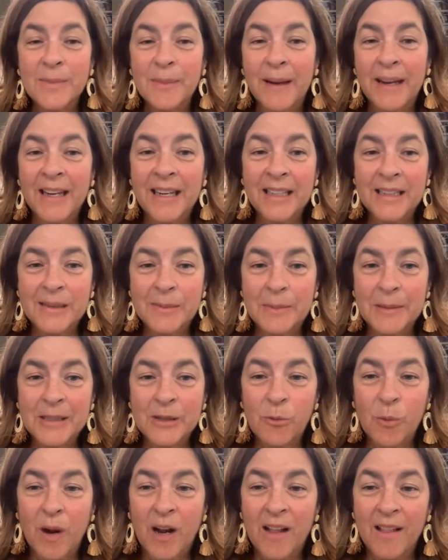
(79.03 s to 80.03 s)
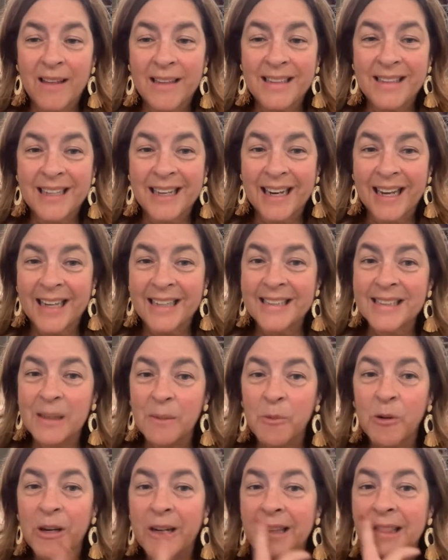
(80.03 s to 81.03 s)
my husband's wallet today
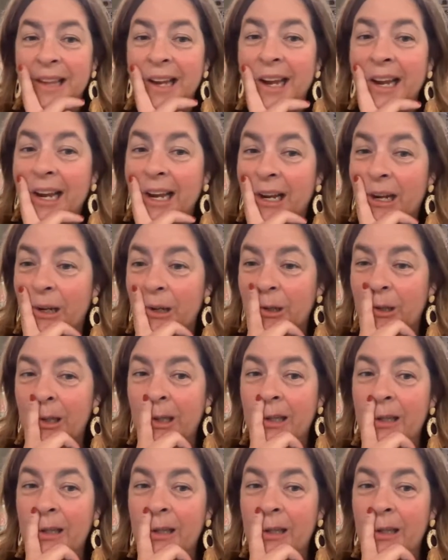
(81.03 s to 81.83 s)
somewhere in the house.